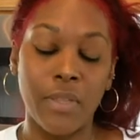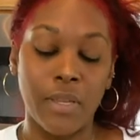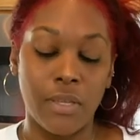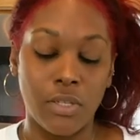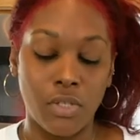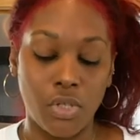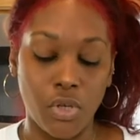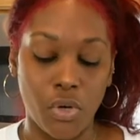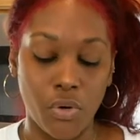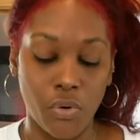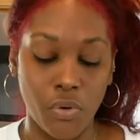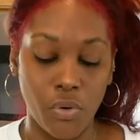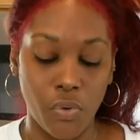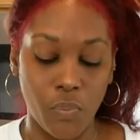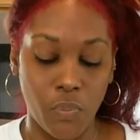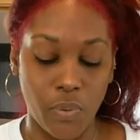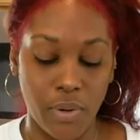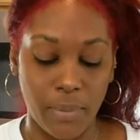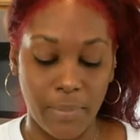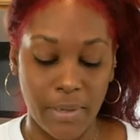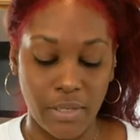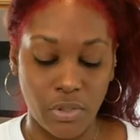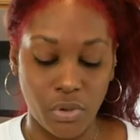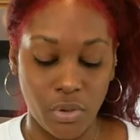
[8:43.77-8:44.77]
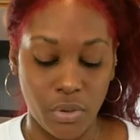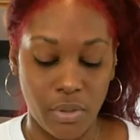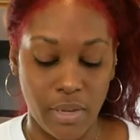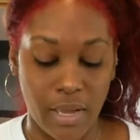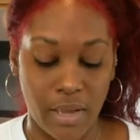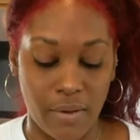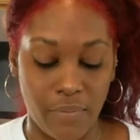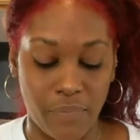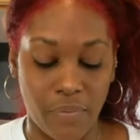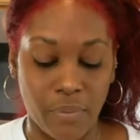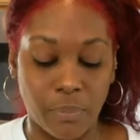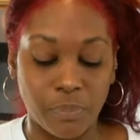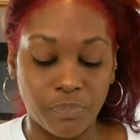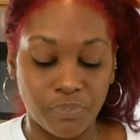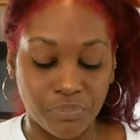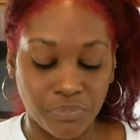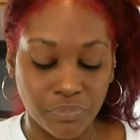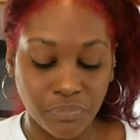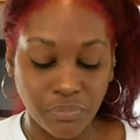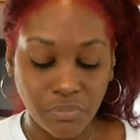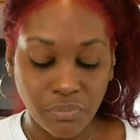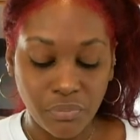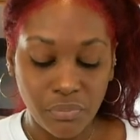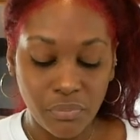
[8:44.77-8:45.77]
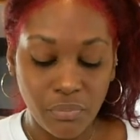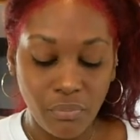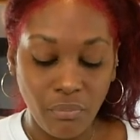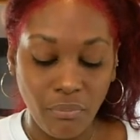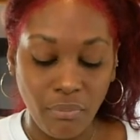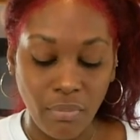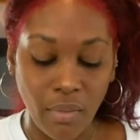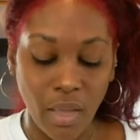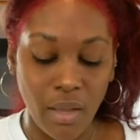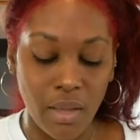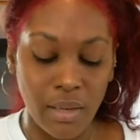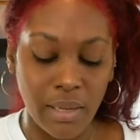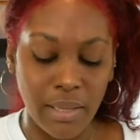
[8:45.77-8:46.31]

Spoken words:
So you want to make sure you have a